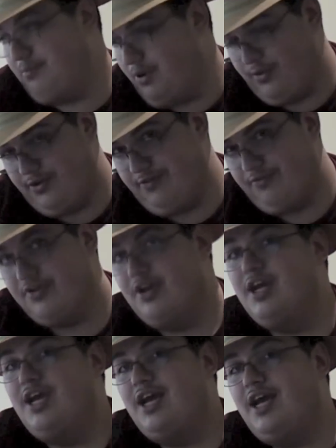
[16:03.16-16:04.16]
motive.
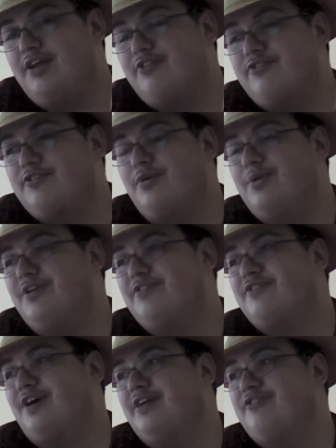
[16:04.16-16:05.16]
And so he
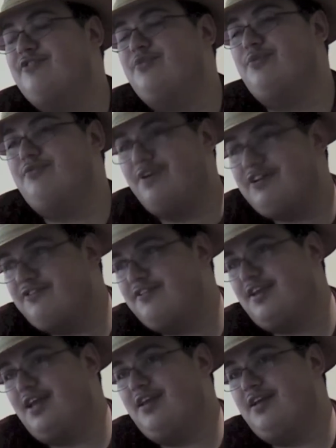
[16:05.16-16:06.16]
decides to
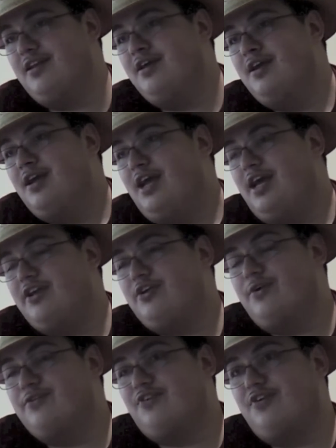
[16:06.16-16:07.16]
investigate it,
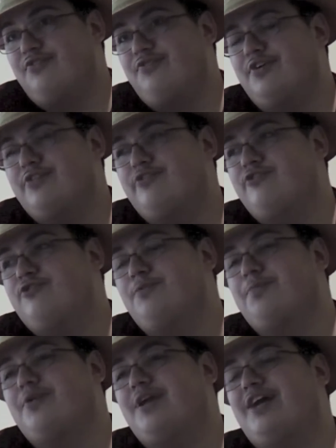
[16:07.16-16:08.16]
and goes on a fun
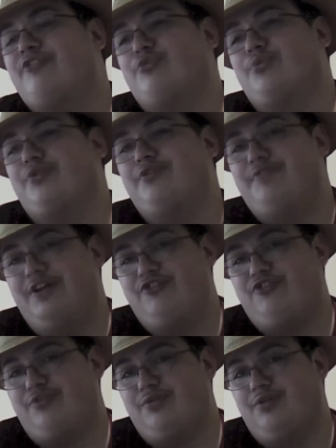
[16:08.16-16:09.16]
supernatural adventure